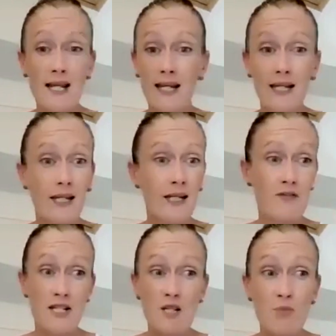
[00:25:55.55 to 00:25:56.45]
healing of
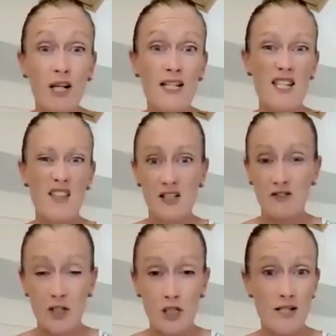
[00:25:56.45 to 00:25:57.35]
the splits and the
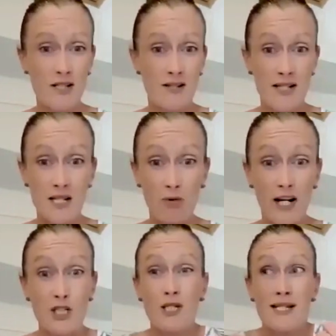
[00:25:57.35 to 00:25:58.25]
divisions and the
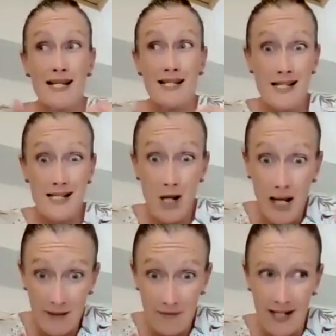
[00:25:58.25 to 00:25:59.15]
separations
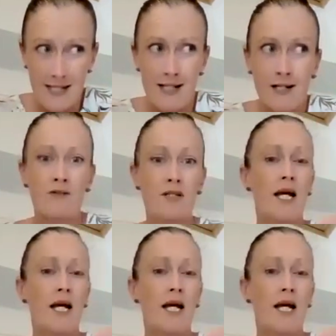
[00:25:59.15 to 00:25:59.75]
inside of ourselves,